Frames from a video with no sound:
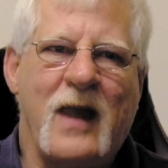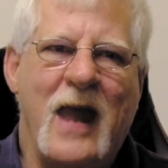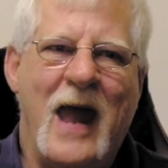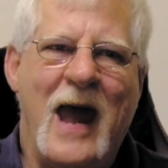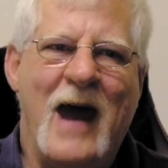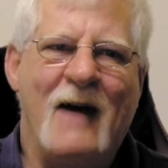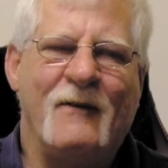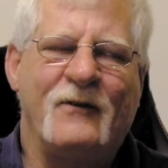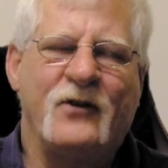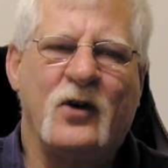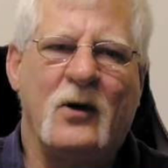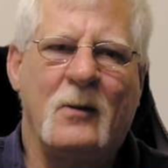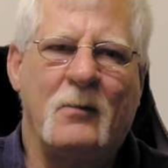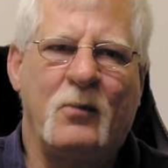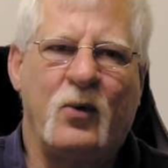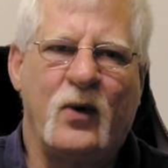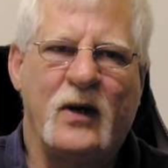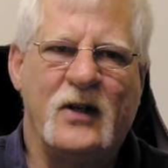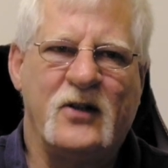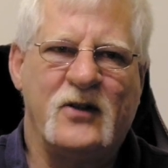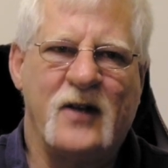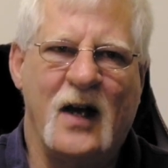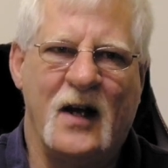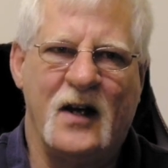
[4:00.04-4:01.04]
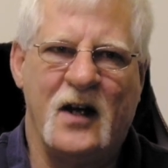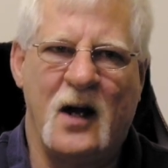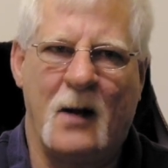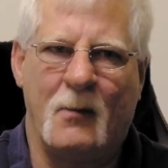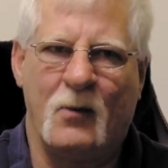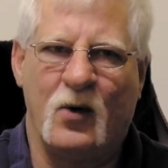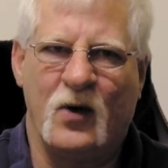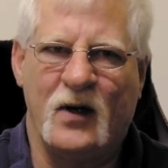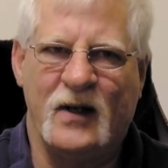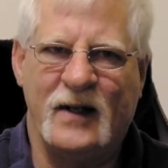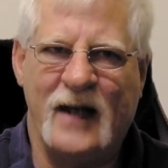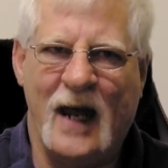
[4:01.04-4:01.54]
after a preset
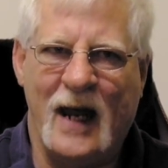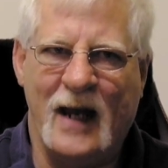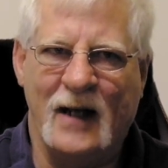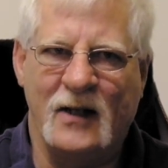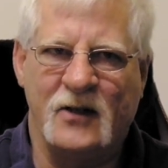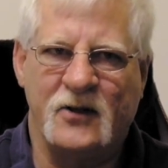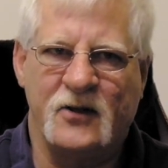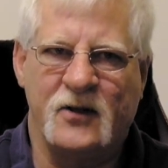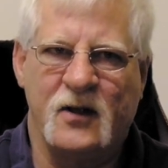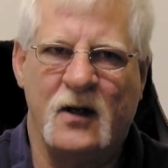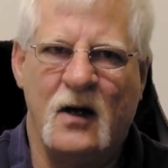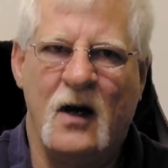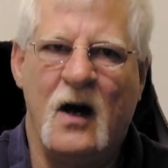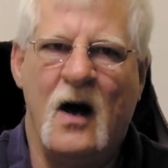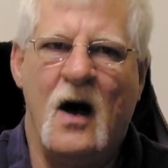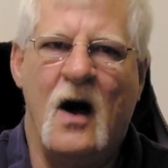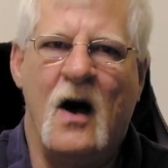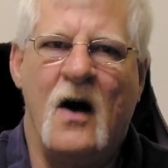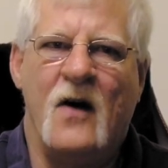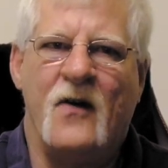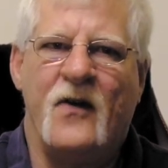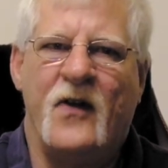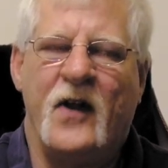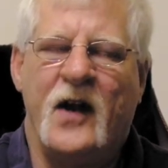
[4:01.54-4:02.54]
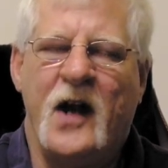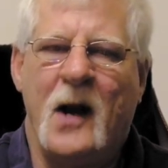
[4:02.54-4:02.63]
number of days. The